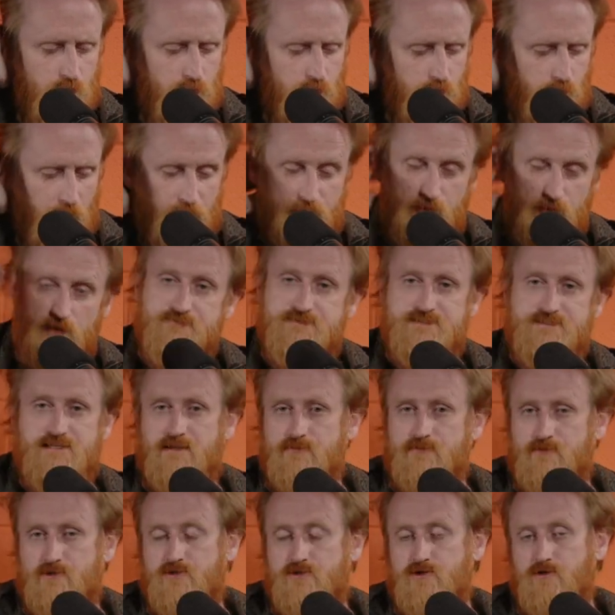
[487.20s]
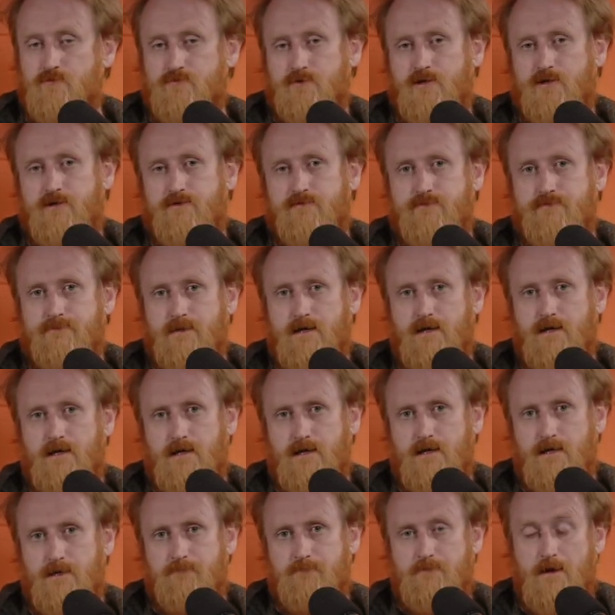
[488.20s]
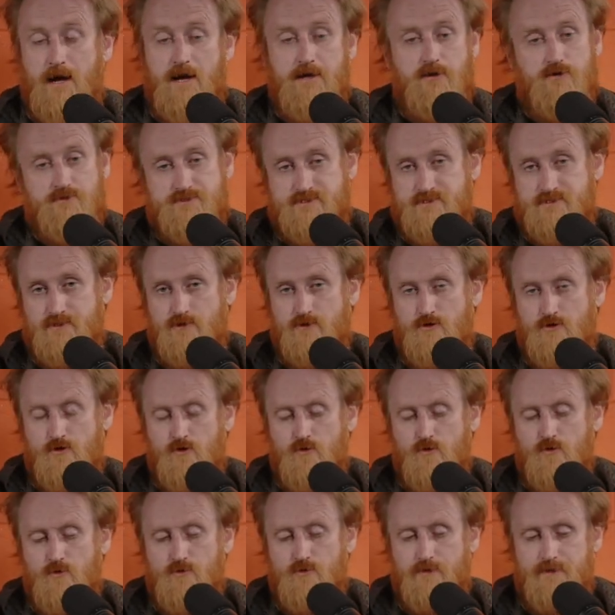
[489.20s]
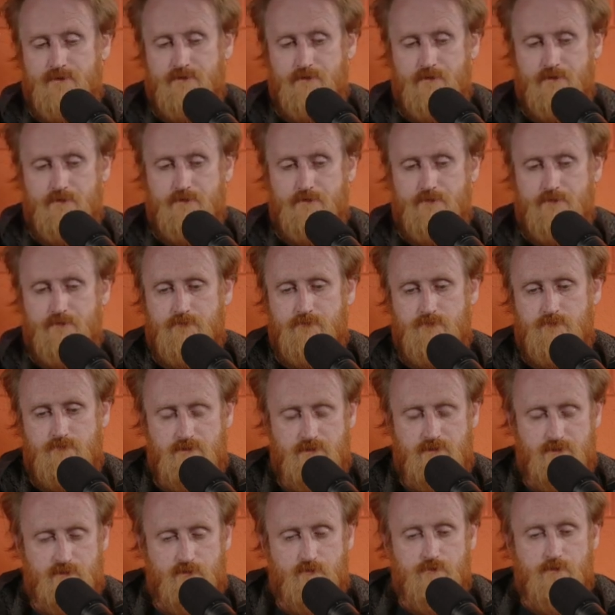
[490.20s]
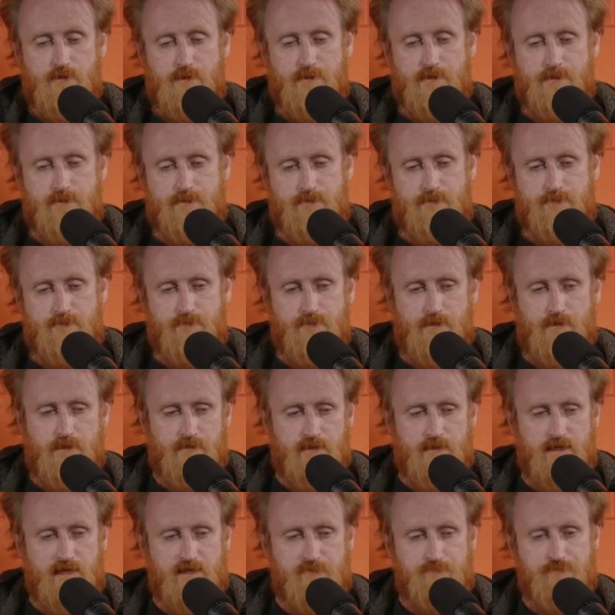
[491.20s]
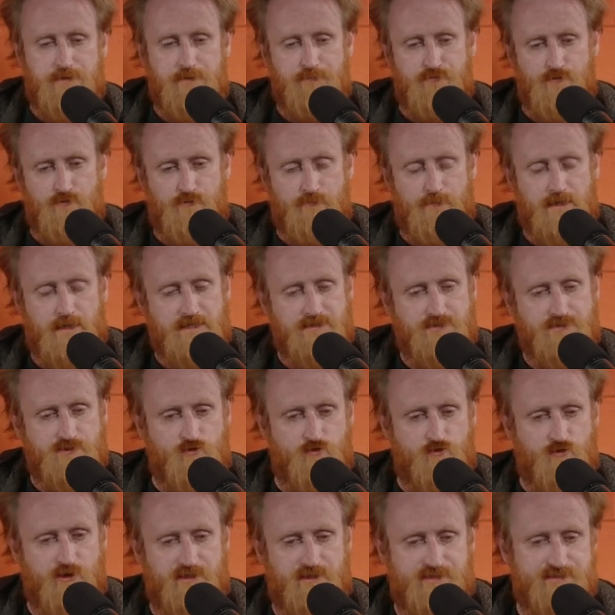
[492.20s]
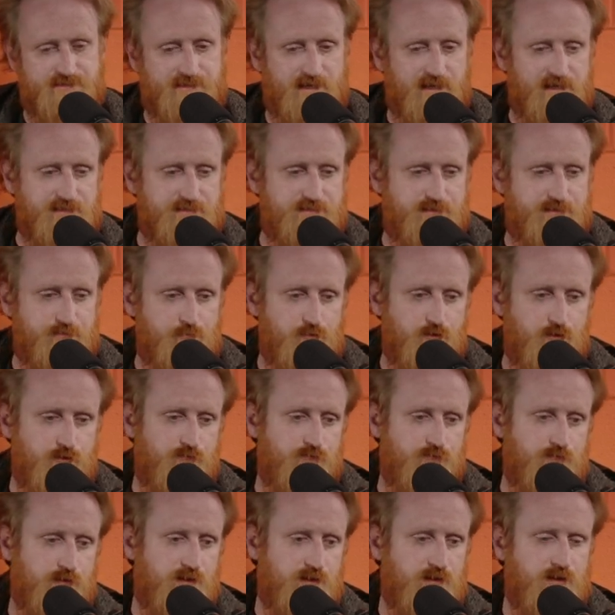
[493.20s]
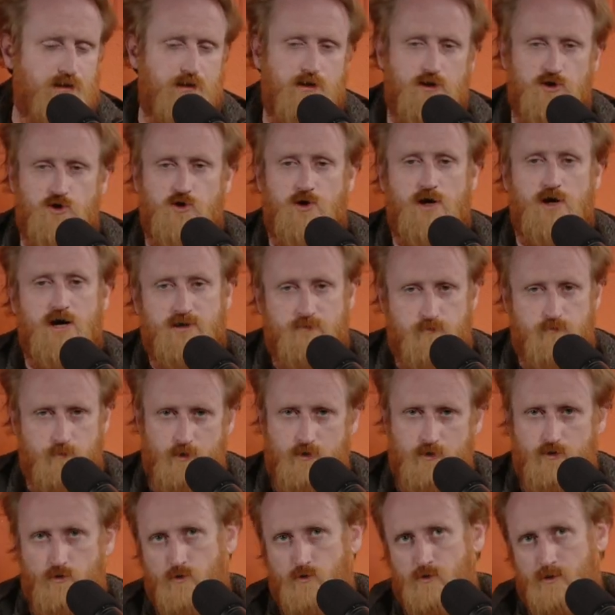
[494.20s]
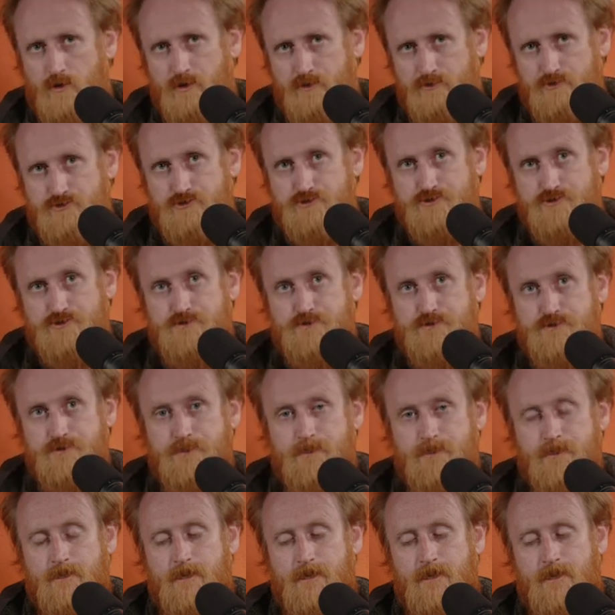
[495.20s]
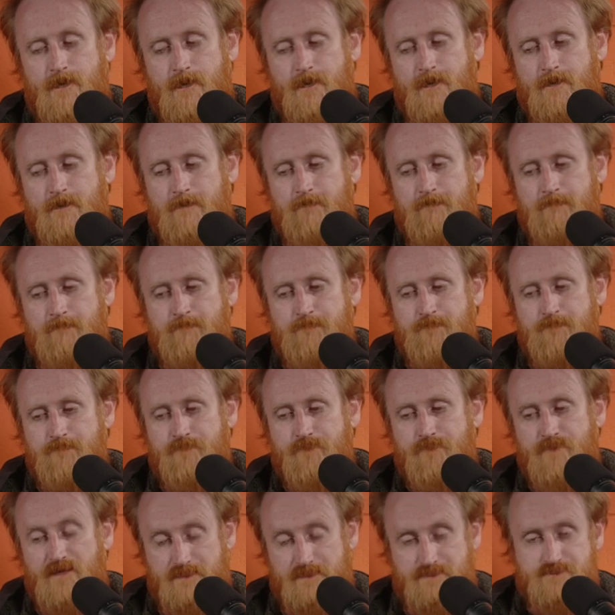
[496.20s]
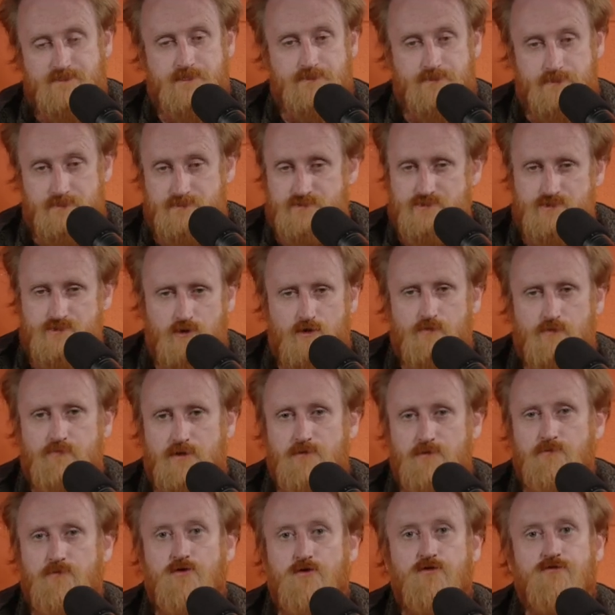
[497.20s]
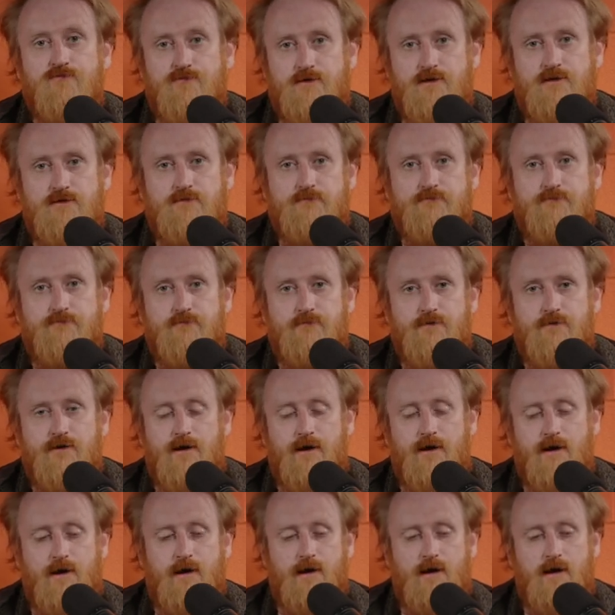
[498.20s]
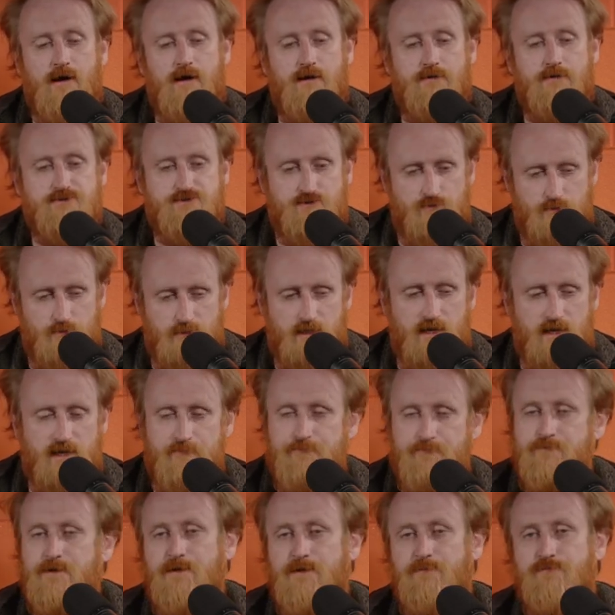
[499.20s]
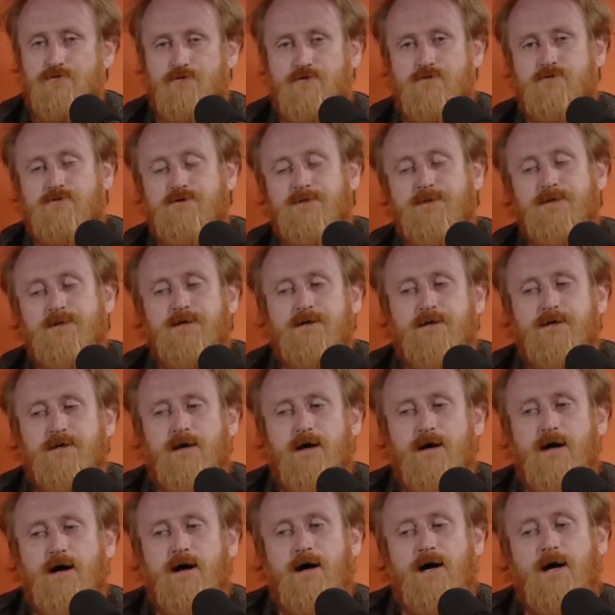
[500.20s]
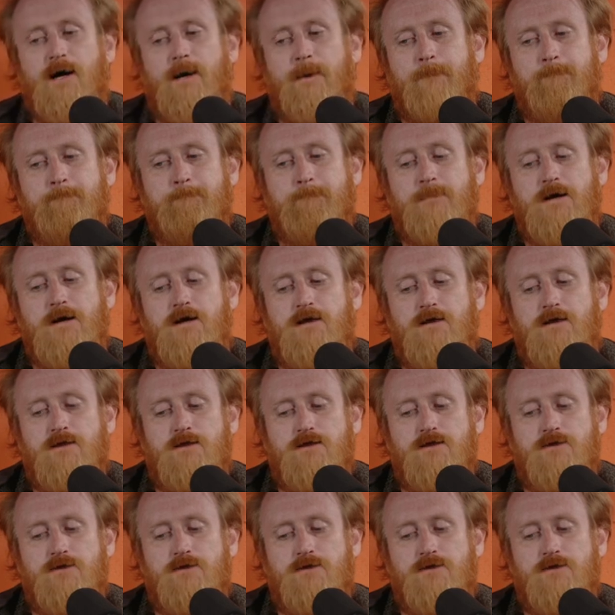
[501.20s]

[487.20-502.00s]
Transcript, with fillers: I love Stanley Kubrick. Uh, I also, uh, you know, a lot of people might criticize the movie A uh, Clockwork Orange. Um, it's a disturbing movie uh, to a lot of people um, uh,